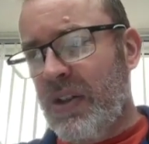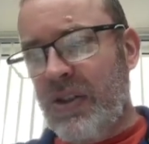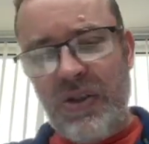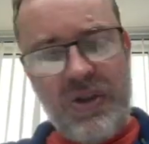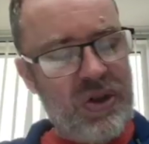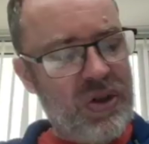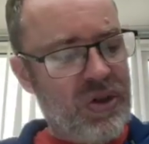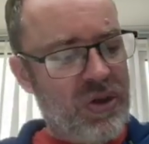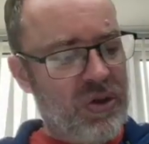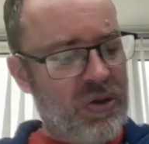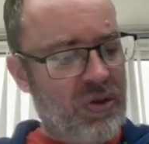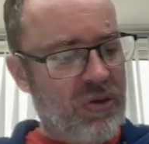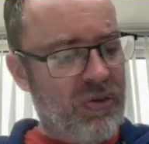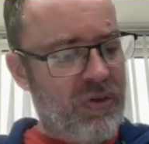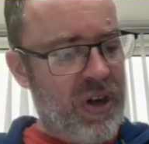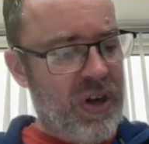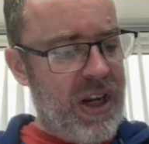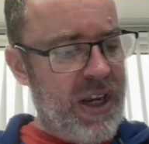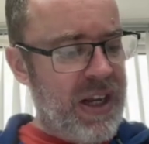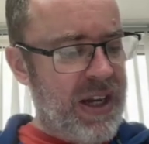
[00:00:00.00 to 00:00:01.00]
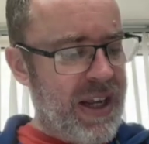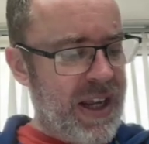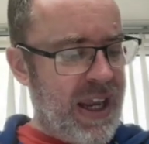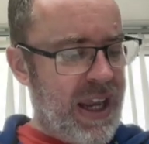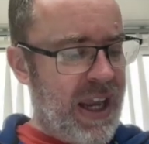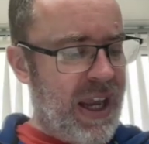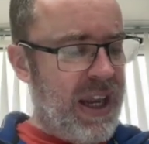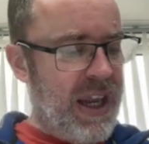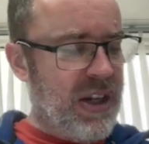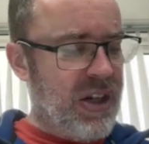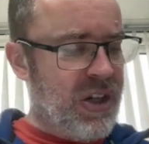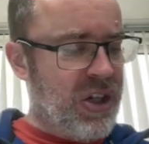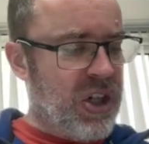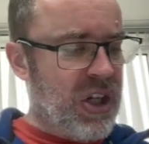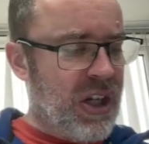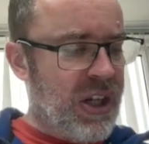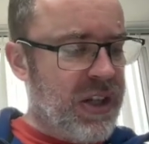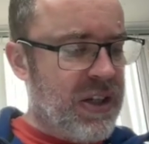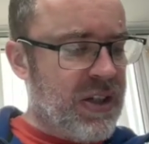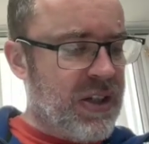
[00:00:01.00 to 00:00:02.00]
screen
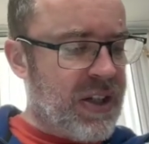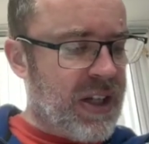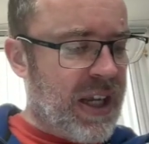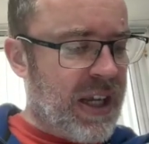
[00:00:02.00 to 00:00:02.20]
hinges